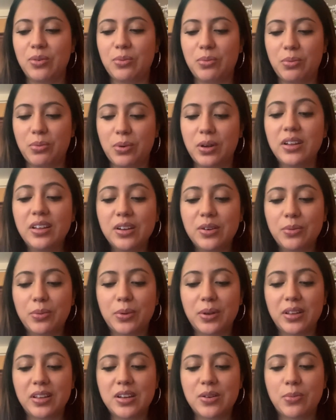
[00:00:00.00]
really,
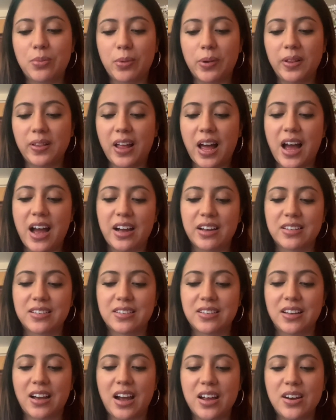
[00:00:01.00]
really
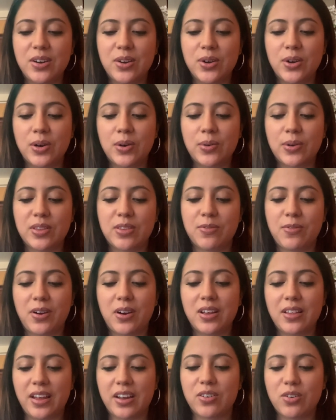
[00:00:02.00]
relax. I know it's
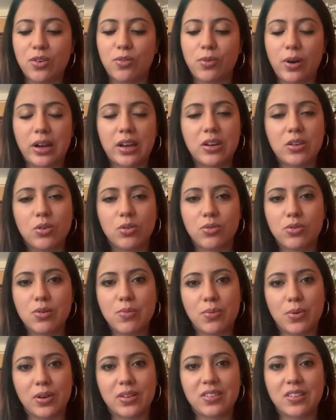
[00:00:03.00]
very like nerve-wracking, you're
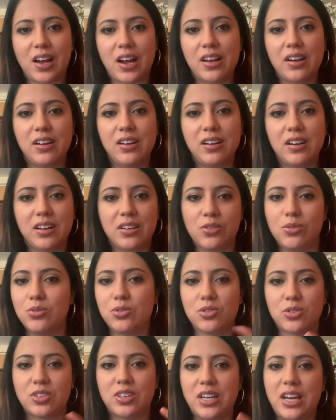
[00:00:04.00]
super excited and you
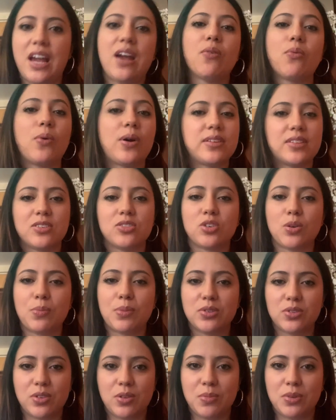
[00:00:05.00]
just can't wait to jump
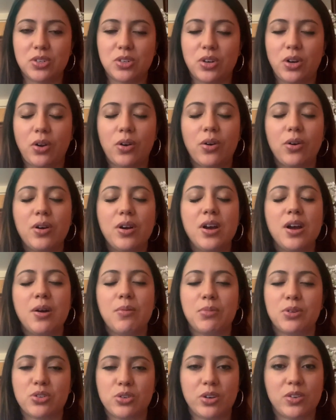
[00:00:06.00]
into the material,
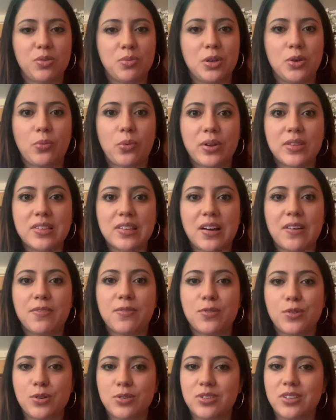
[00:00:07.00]
but trust me, once
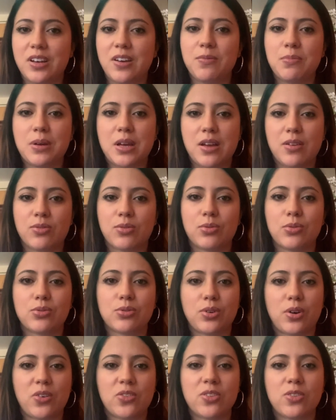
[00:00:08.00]
that first day of PA school
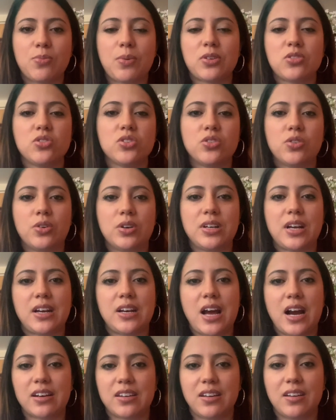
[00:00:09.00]
starts, especially during
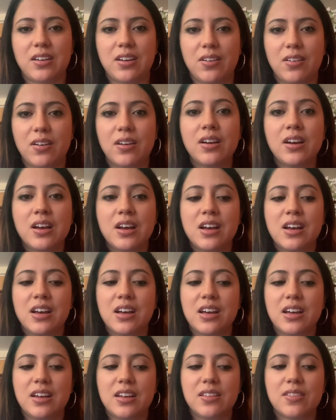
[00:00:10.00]
didactic year,
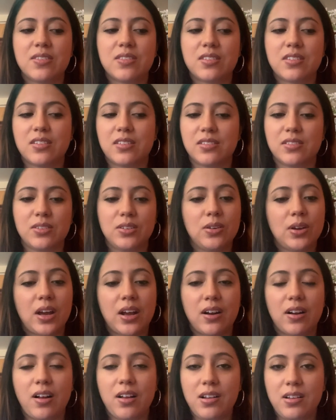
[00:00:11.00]
you
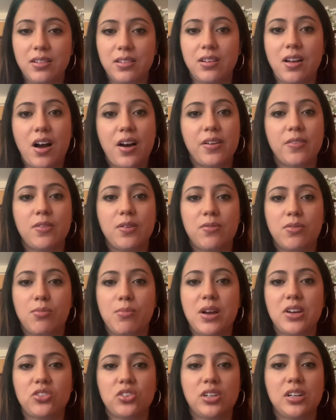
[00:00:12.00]
get a lot of
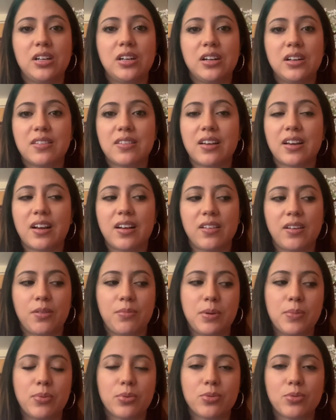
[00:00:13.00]
information. And it's like a lot
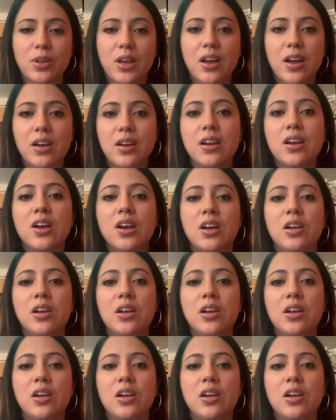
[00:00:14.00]
of people say,